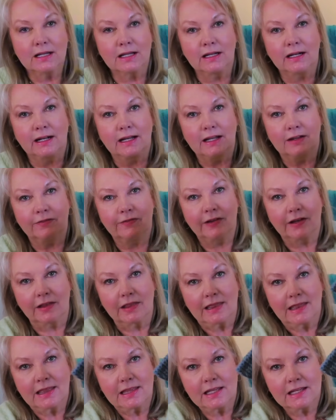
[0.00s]
And I
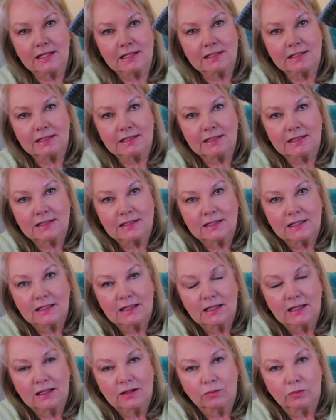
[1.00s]
found this
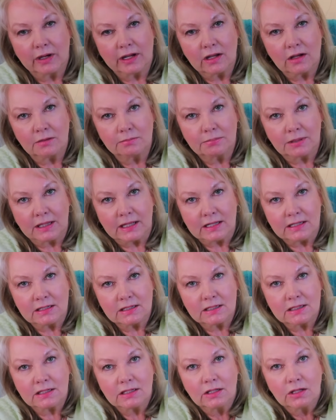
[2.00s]
Rayon
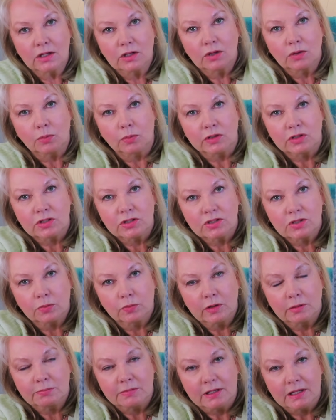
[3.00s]
blend, which is a
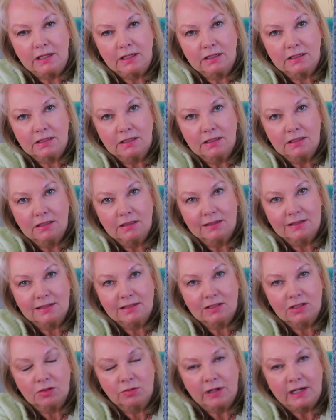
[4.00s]
rib knit. This
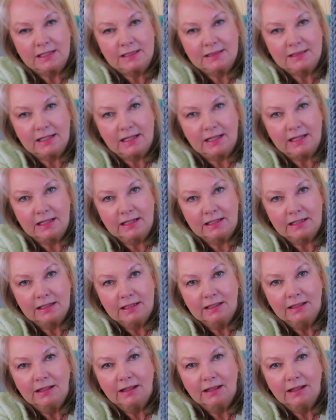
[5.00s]
is the right side.